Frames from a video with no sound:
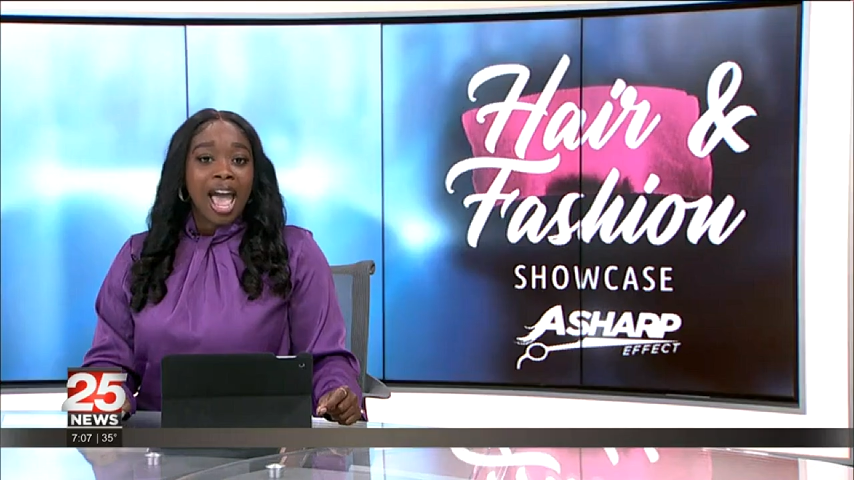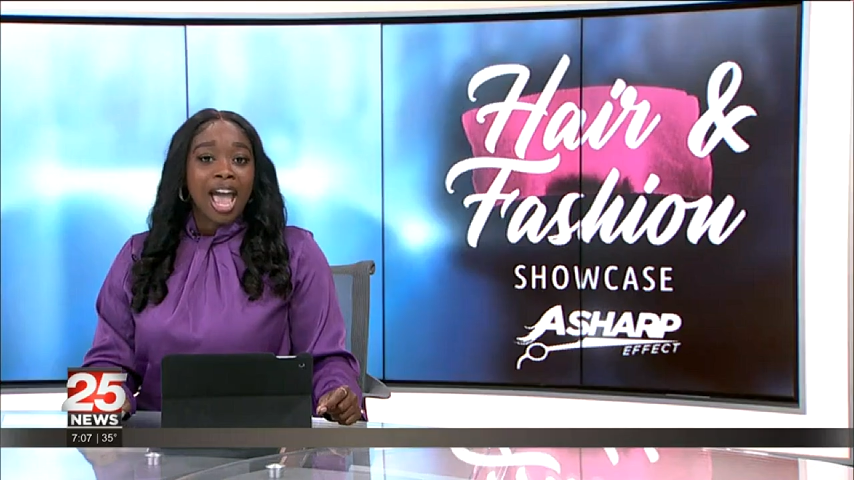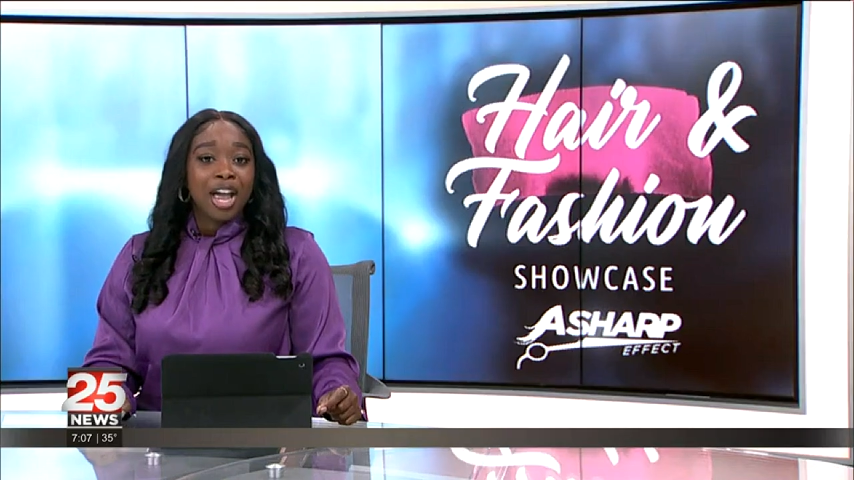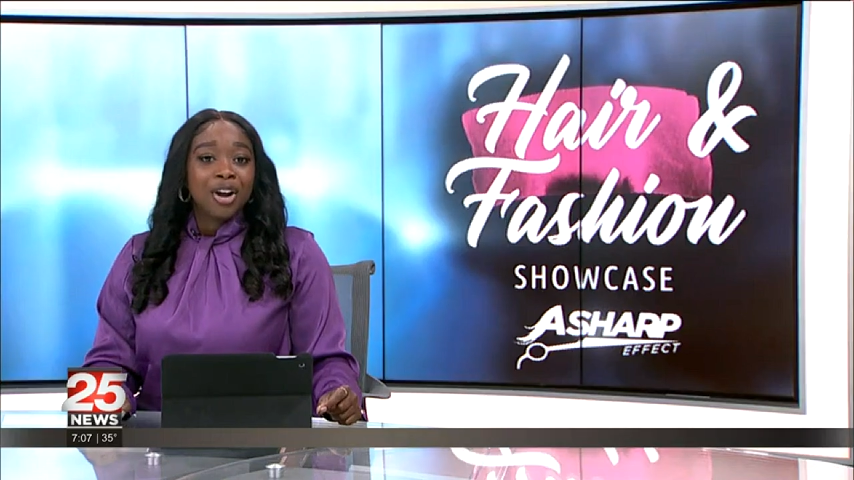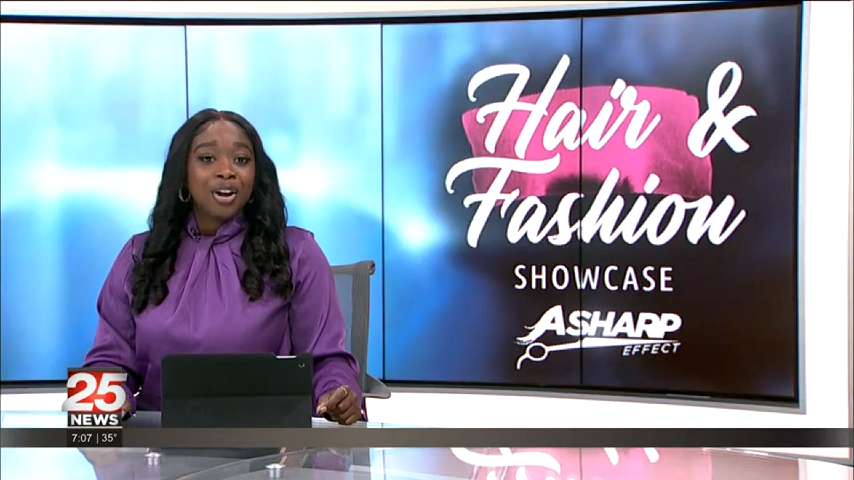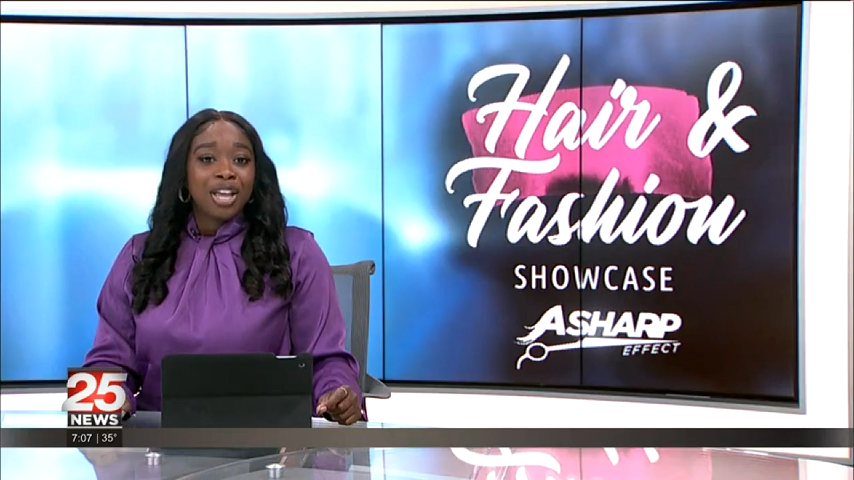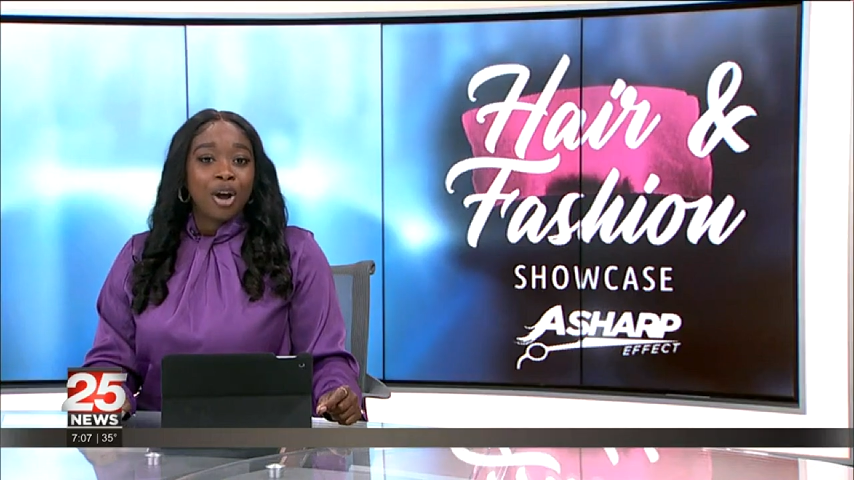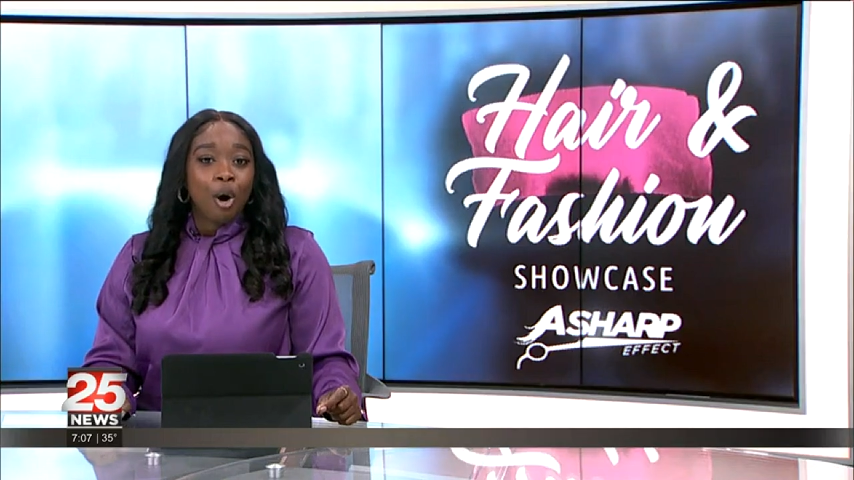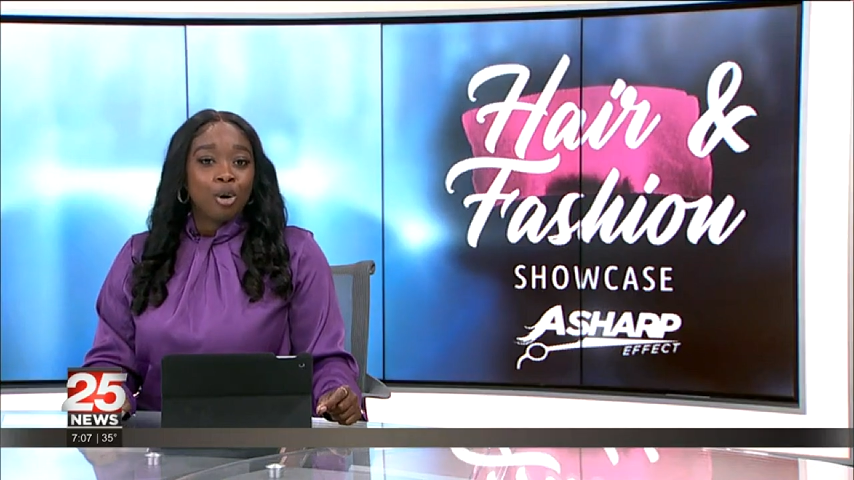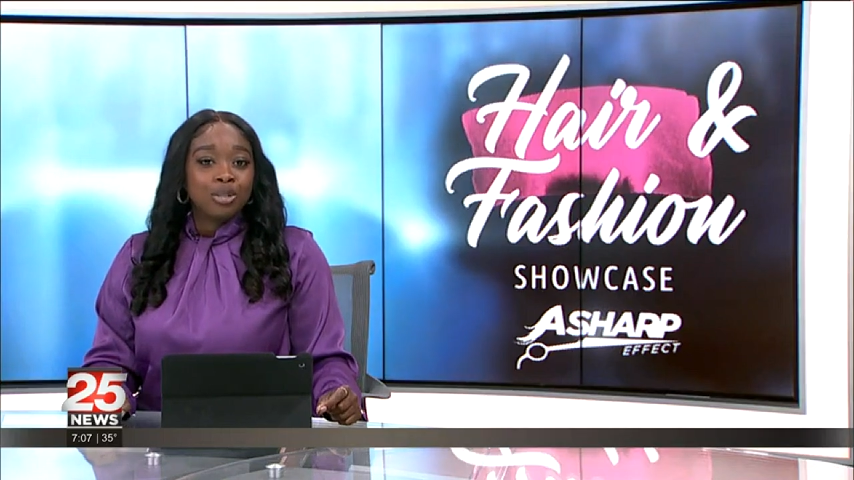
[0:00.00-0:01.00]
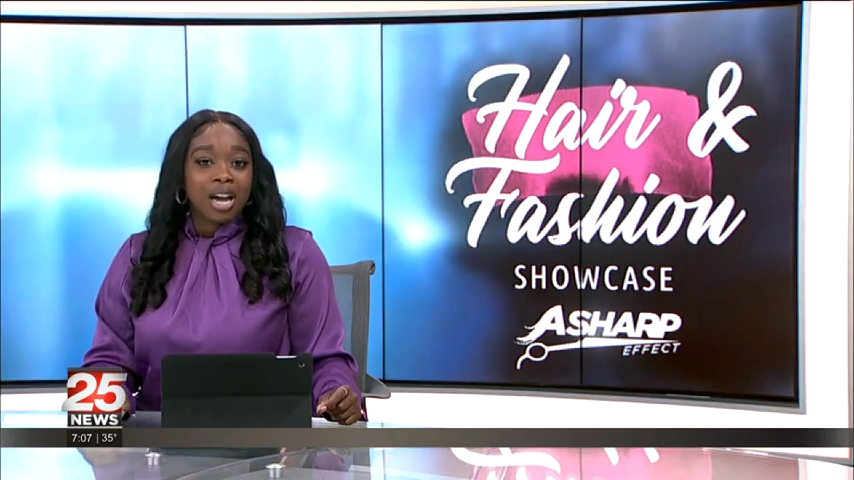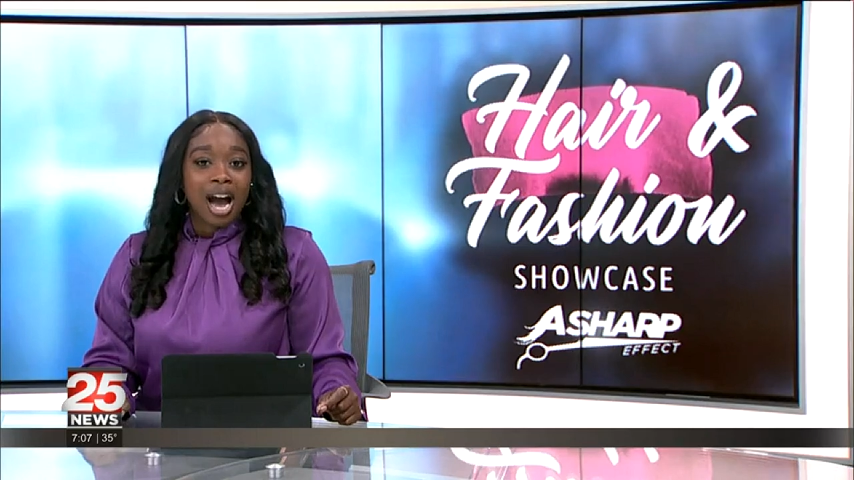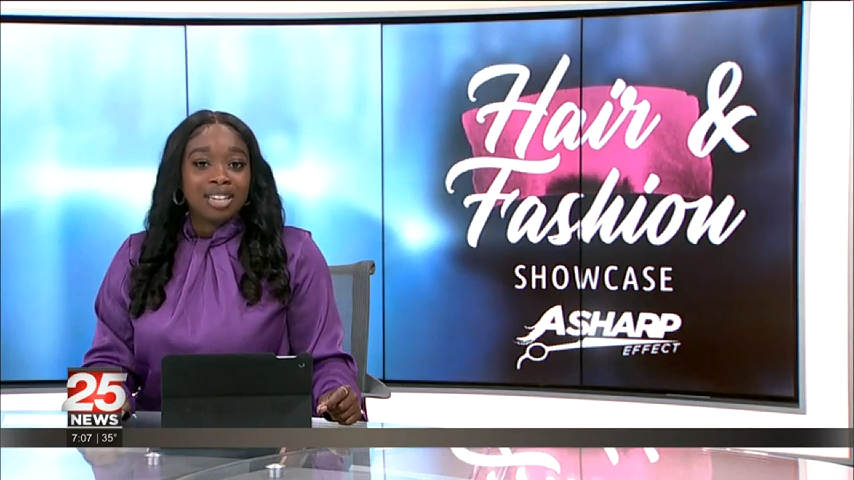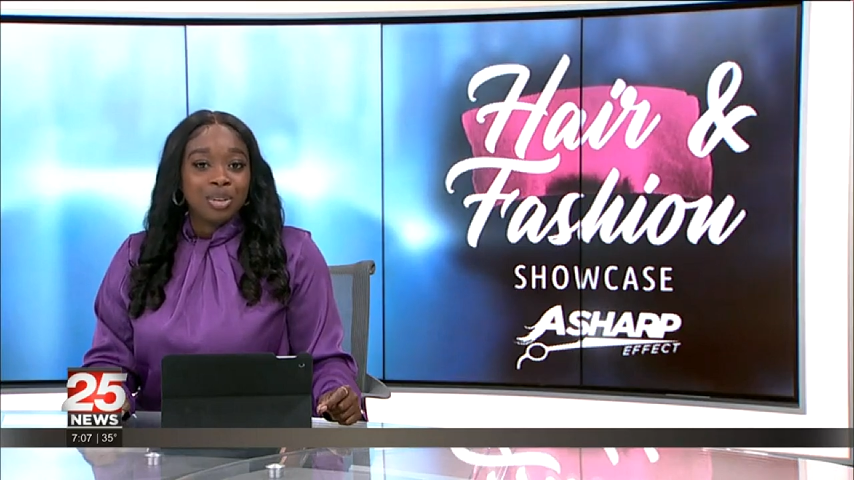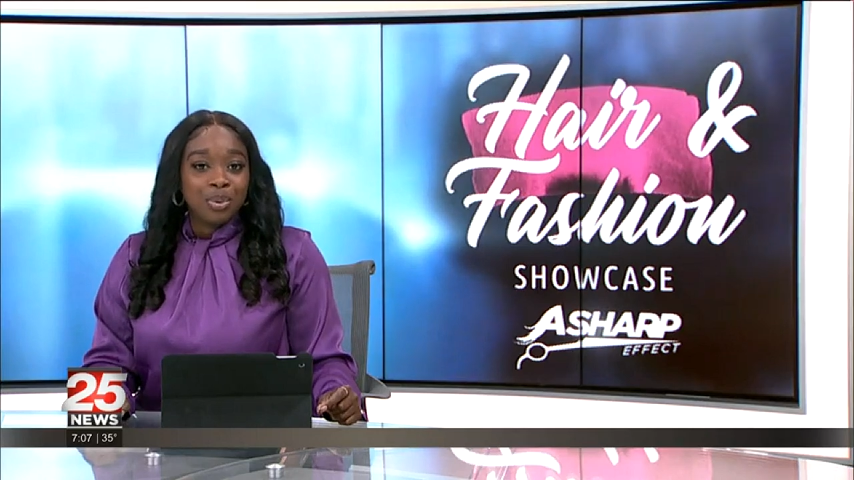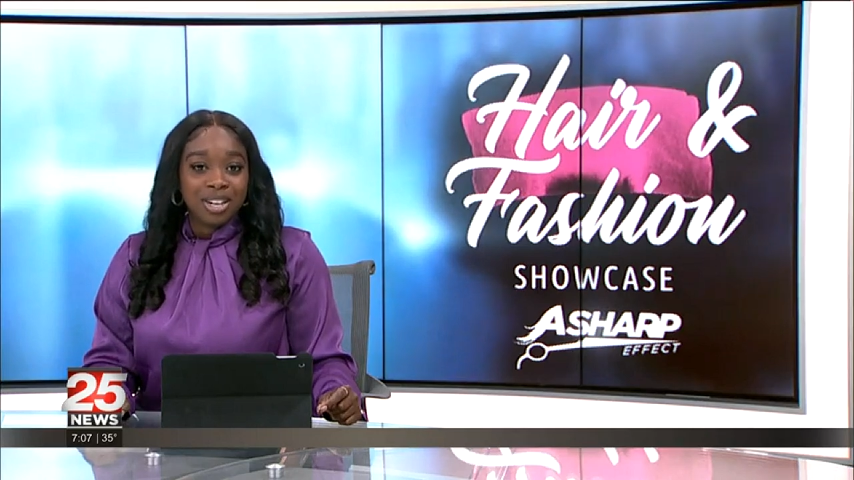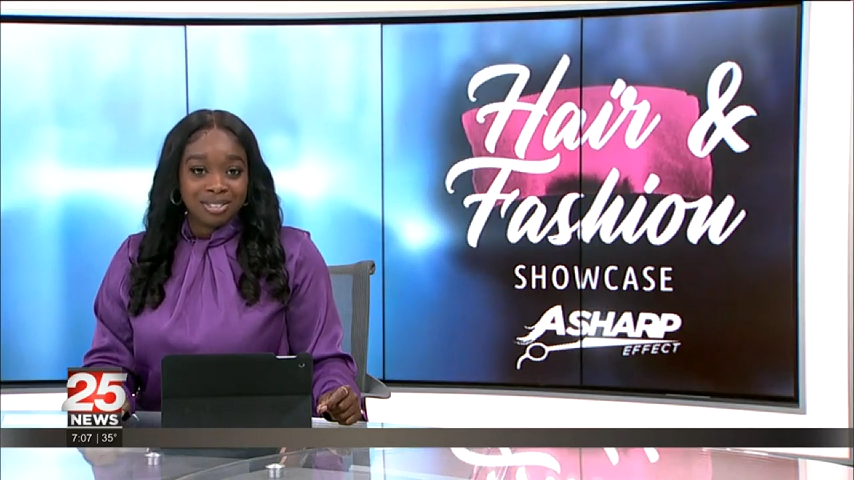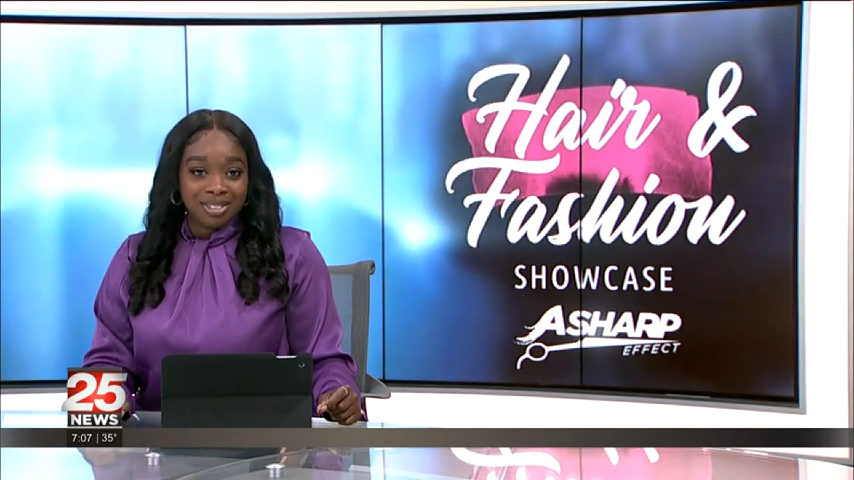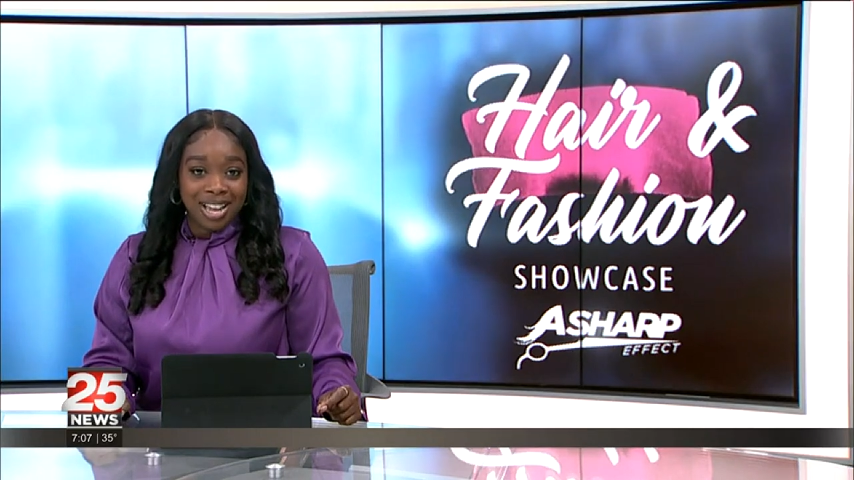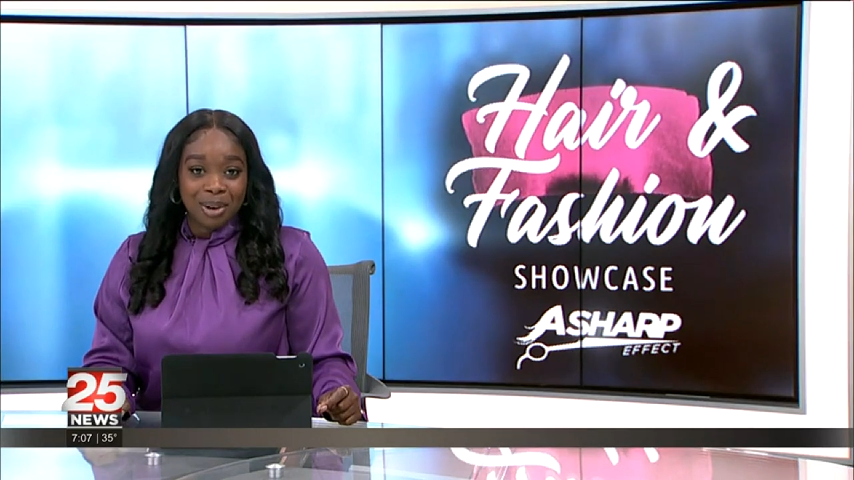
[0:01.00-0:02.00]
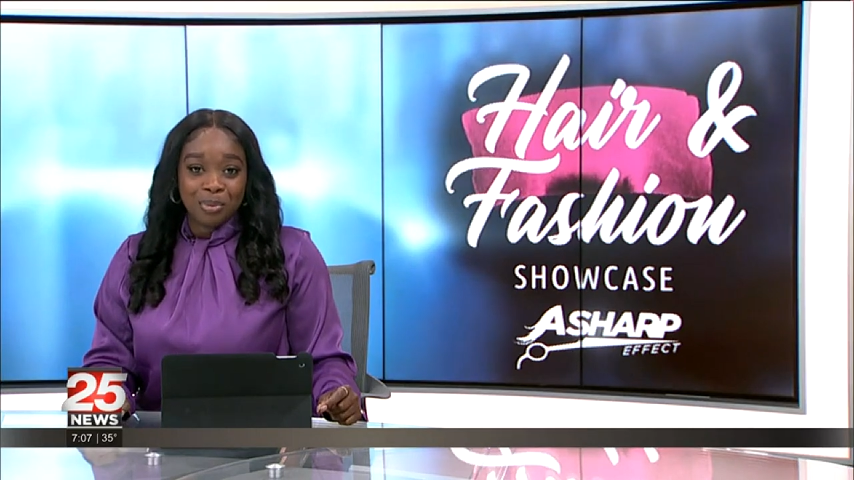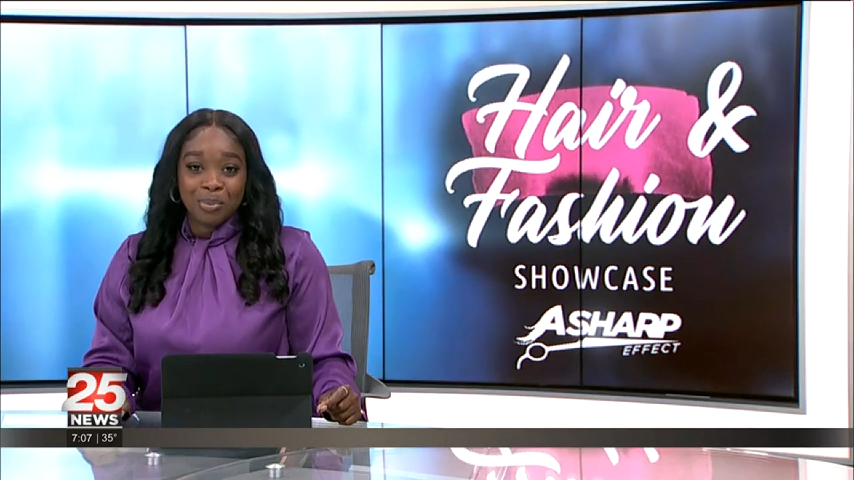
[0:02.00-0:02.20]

Hair and old Hollywood glam